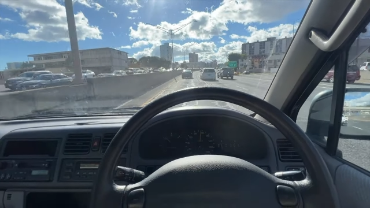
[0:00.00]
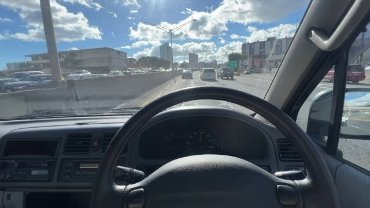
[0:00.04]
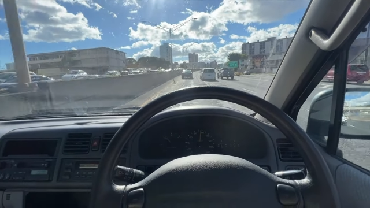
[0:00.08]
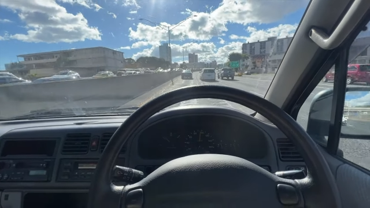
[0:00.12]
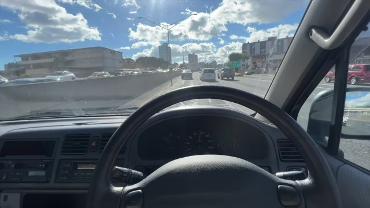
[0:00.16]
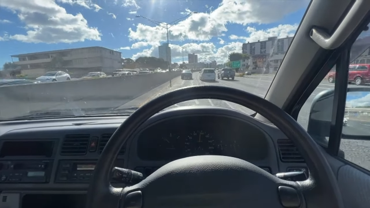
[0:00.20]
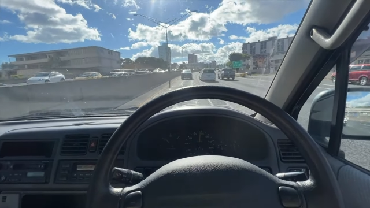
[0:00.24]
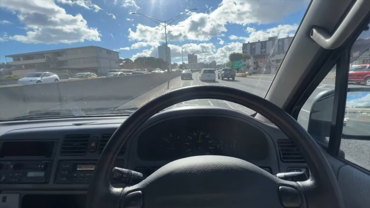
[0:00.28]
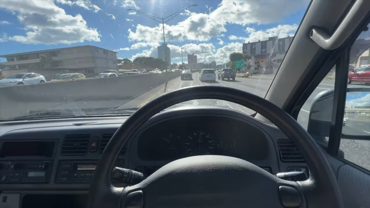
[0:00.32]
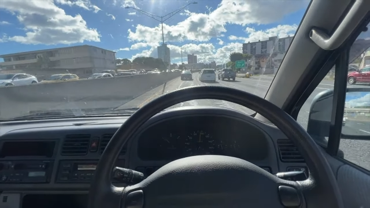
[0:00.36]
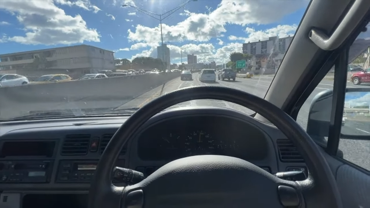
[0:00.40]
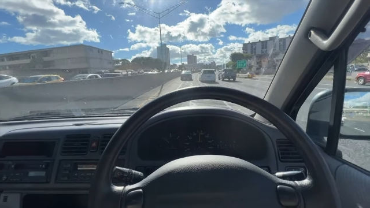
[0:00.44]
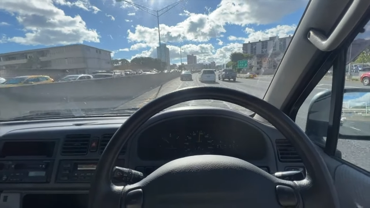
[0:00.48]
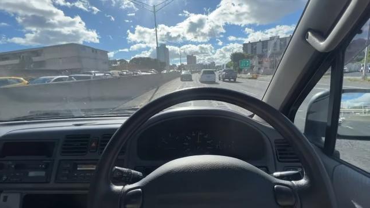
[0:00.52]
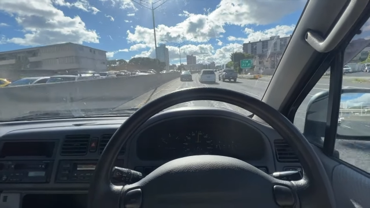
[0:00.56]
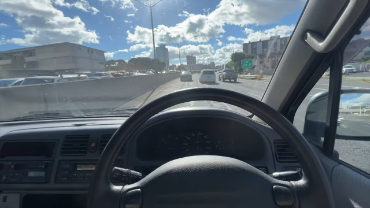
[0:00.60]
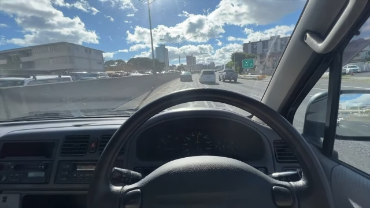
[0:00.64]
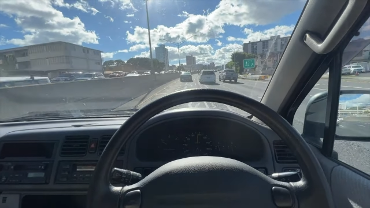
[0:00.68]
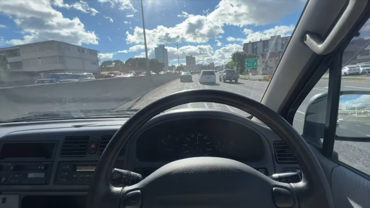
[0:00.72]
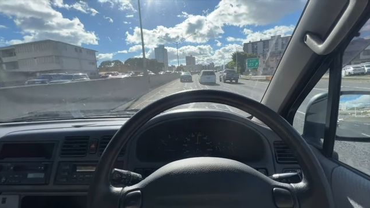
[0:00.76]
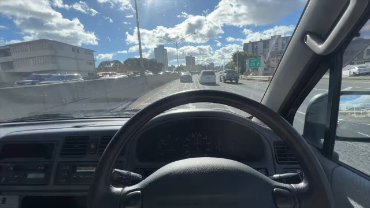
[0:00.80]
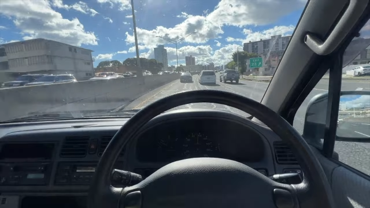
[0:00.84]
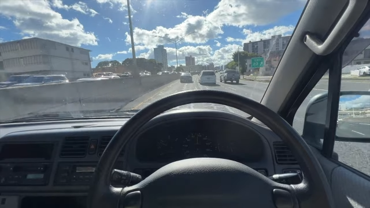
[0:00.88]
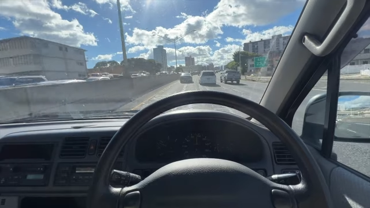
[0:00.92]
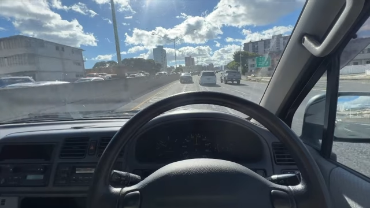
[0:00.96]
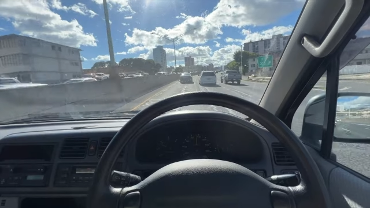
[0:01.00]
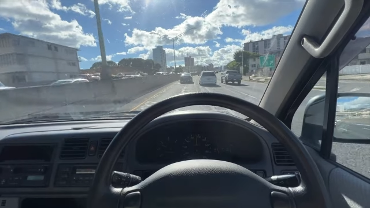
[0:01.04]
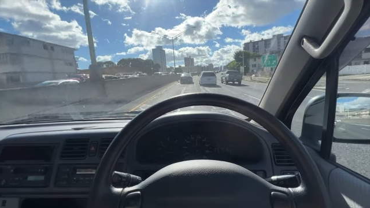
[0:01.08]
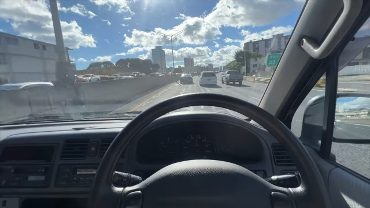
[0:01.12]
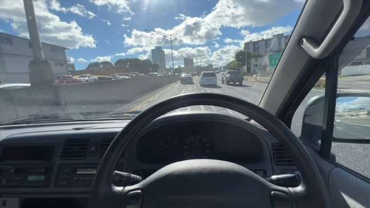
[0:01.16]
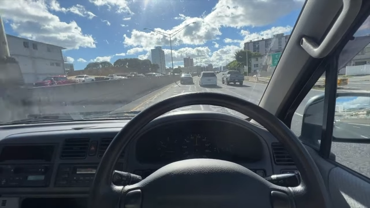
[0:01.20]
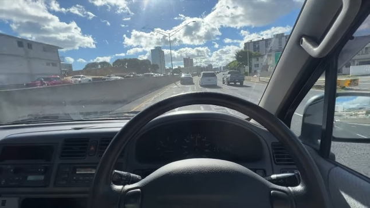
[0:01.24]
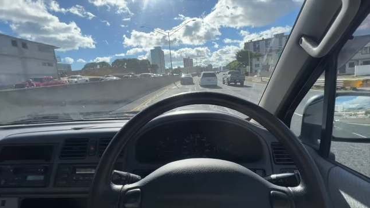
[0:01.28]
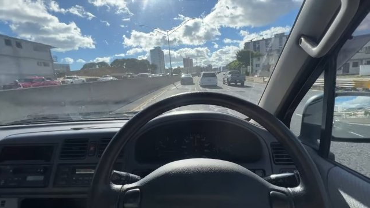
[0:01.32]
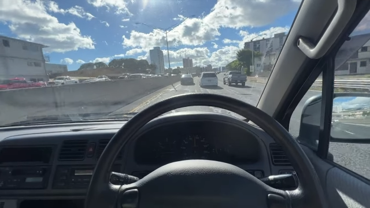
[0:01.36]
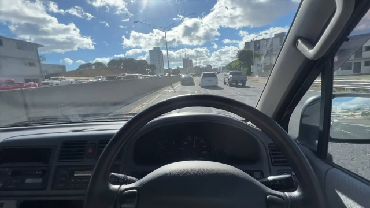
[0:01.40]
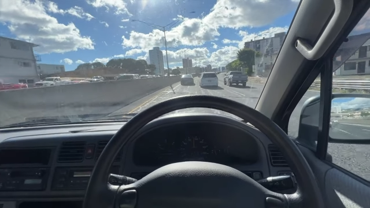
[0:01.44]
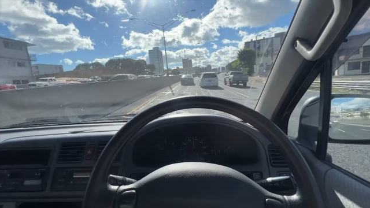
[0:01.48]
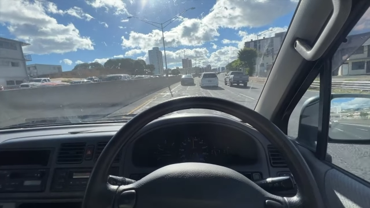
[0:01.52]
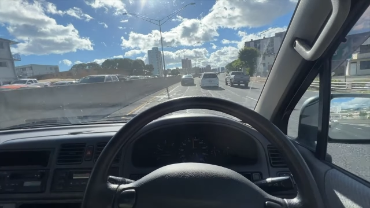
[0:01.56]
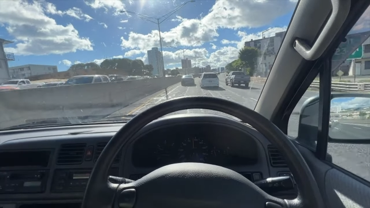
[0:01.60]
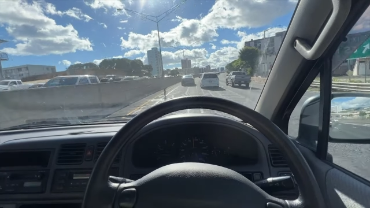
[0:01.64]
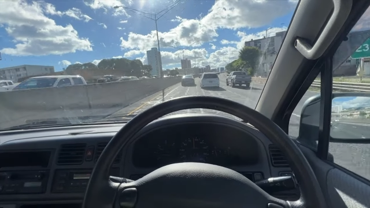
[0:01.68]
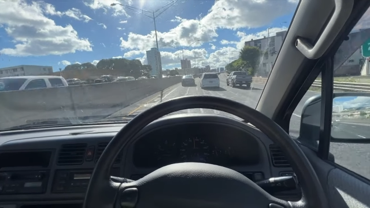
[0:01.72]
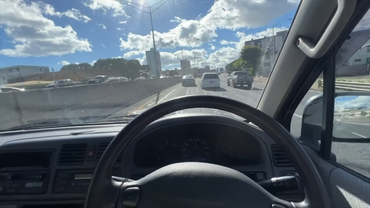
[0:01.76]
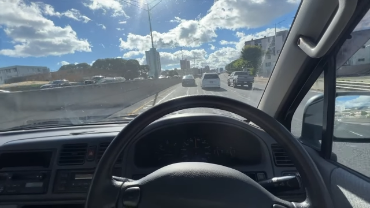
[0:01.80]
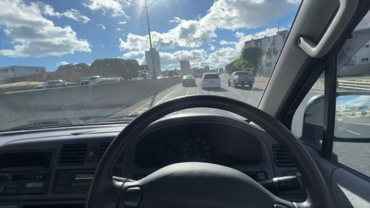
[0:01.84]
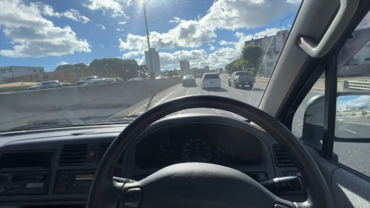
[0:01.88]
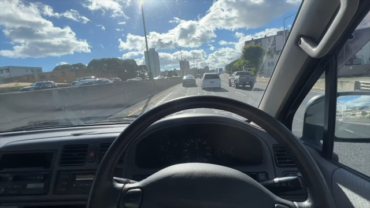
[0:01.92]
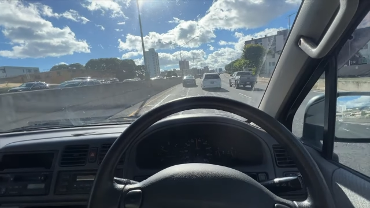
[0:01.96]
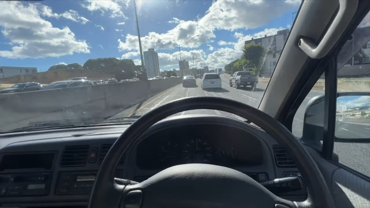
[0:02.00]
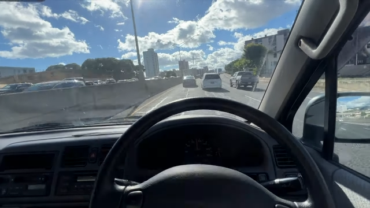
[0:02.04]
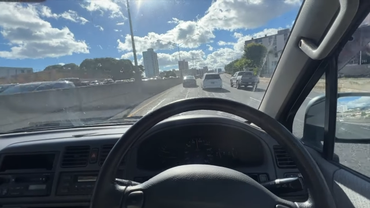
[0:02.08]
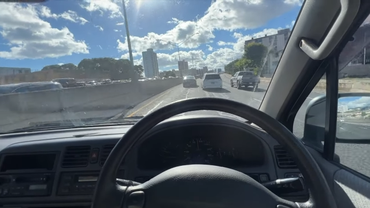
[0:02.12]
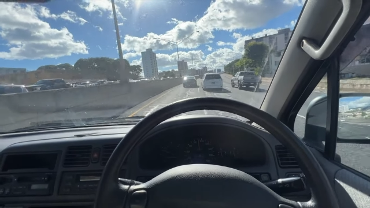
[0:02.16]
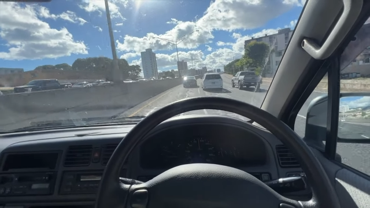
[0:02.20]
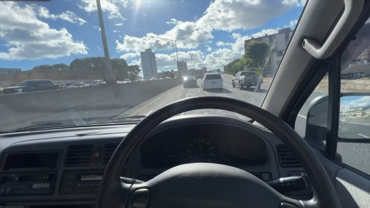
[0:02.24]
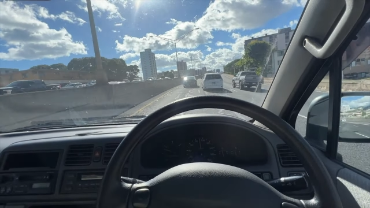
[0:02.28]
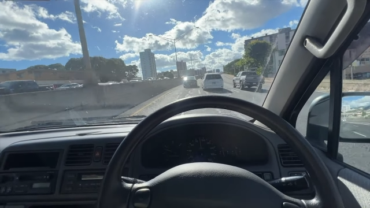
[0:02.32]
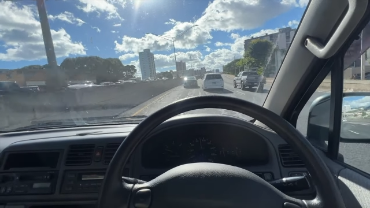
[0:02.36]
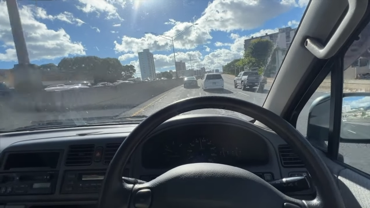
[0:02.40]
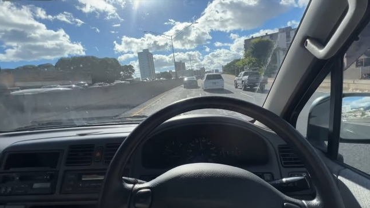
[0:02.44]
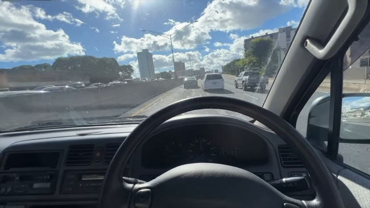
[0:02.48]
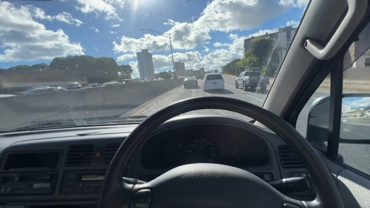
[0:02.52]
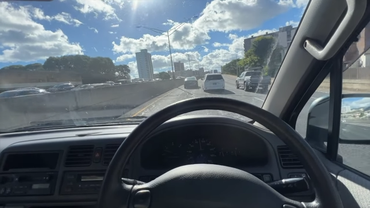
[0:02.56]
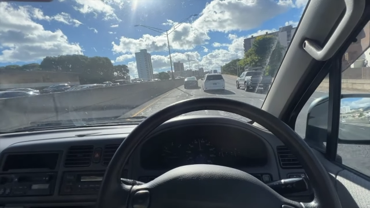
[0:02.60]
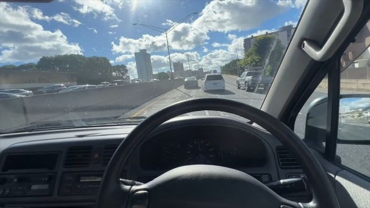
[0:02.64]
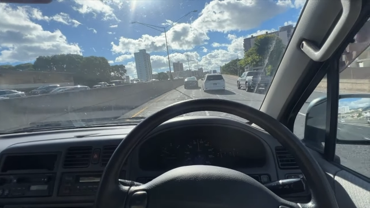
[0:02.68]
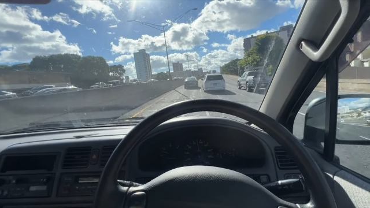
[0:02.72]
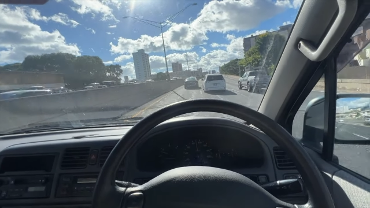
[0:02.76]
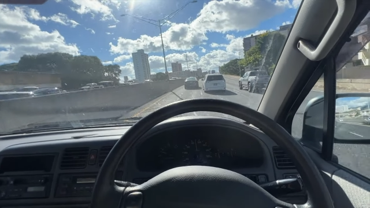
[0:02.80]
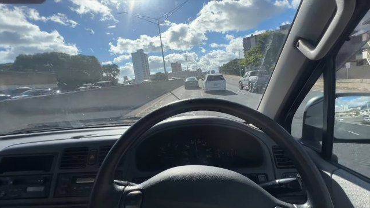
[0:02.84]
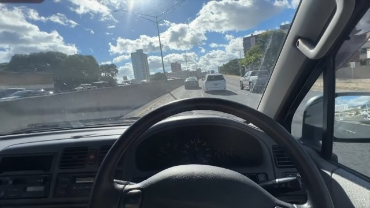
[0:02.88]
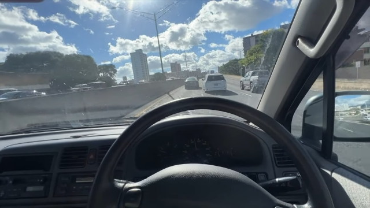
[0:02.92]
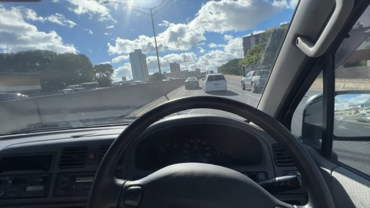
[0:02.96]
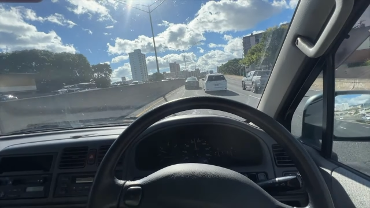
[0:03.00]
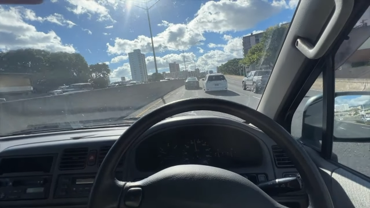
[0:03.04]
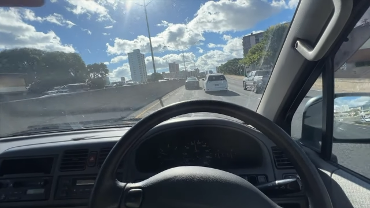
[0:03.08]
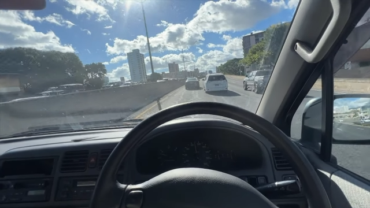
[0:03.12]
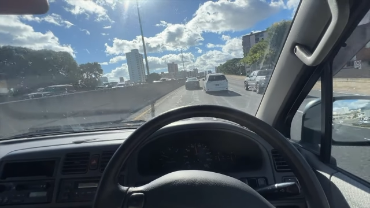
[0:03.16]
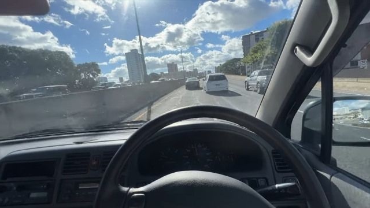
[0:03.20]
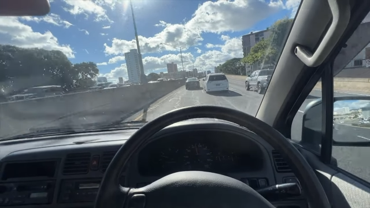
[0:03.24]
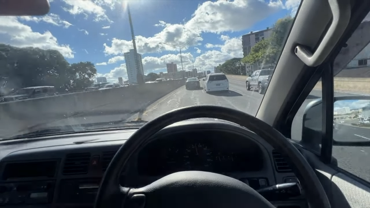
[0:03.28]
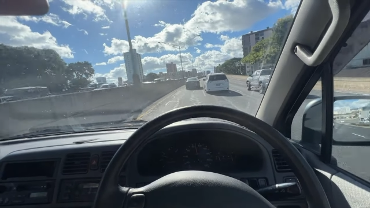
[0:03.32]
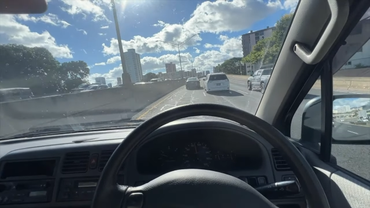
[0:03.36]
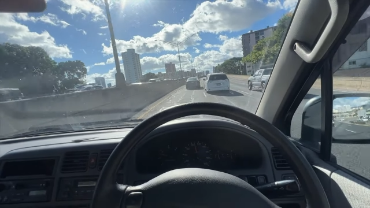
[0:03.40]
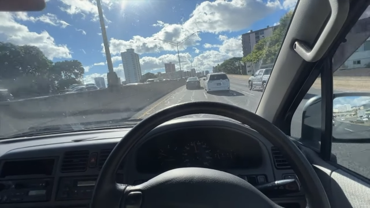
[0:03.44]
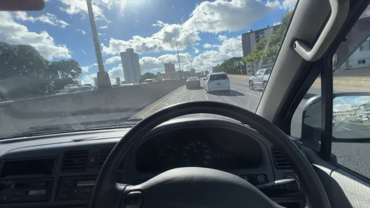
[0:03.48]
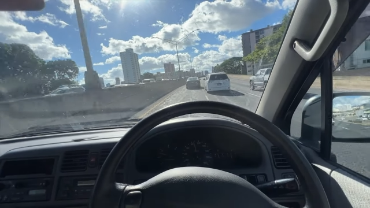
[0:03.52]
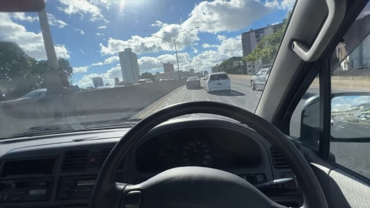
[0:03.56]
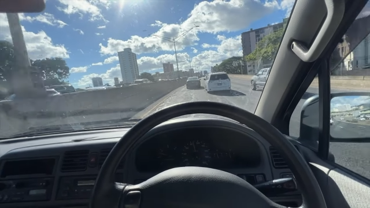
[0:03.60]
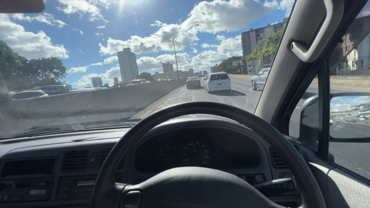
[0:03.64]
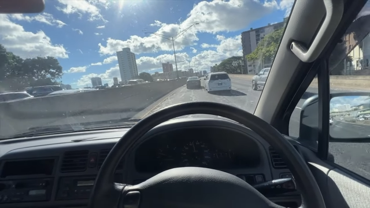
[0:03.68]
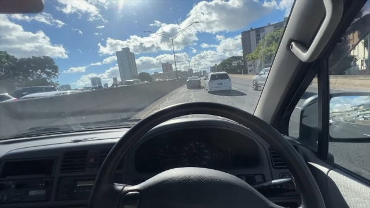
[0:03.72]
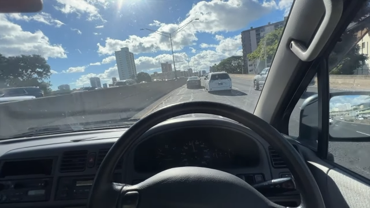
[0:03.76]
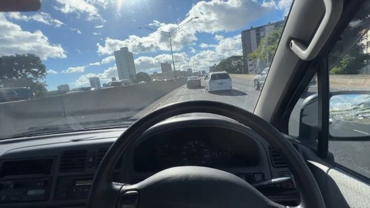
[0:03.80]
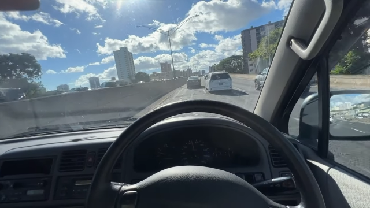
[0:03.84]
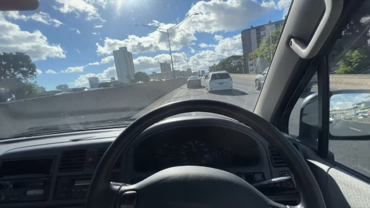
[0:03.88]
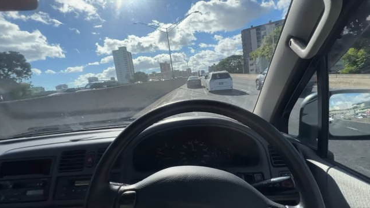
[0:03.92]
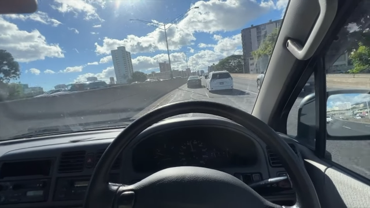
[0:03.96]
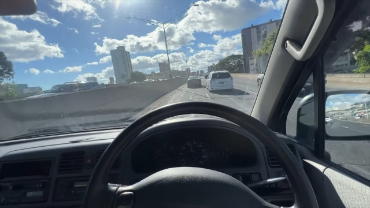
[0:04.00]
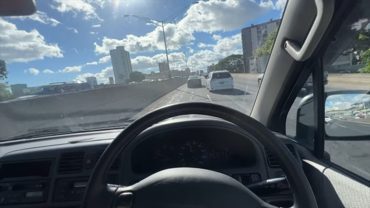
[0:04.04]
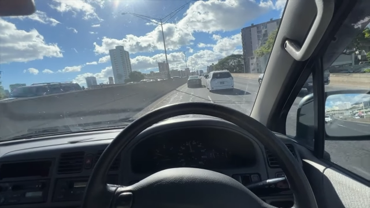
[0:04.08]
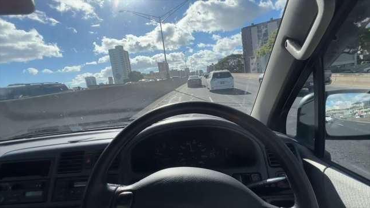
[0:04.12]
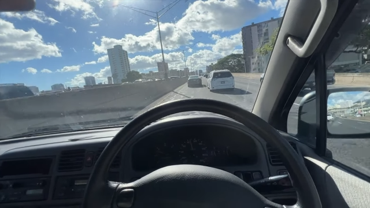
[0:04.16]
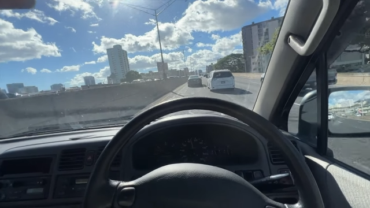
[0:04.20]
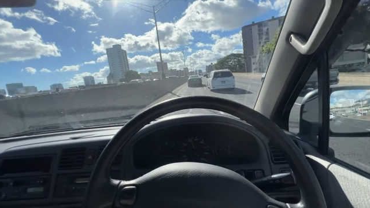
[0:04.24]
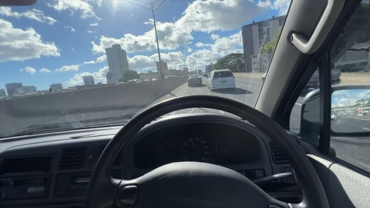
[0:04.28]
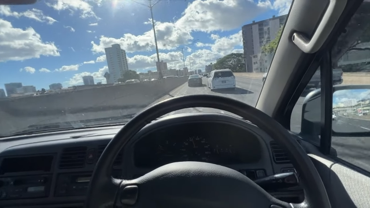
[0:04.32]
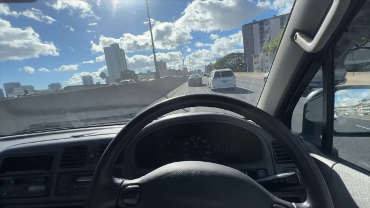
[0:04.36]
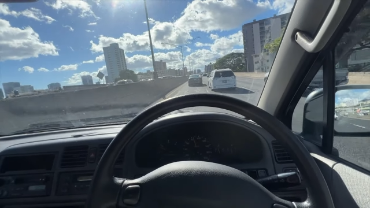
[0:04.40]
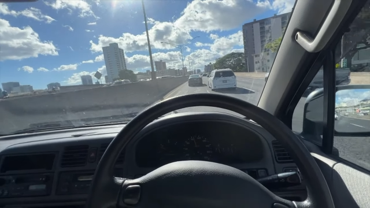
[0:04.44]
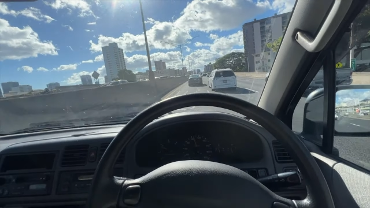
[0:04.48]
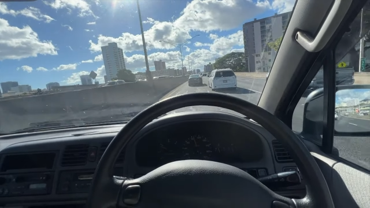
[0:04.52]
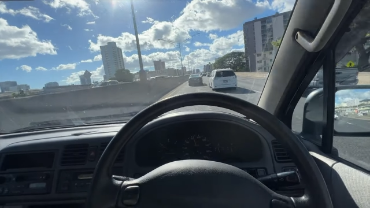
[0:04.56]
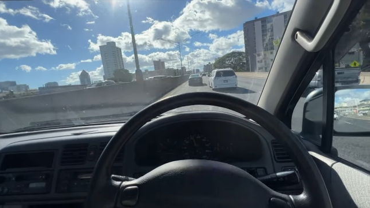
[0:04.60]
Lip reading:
[unreadable: no face in view]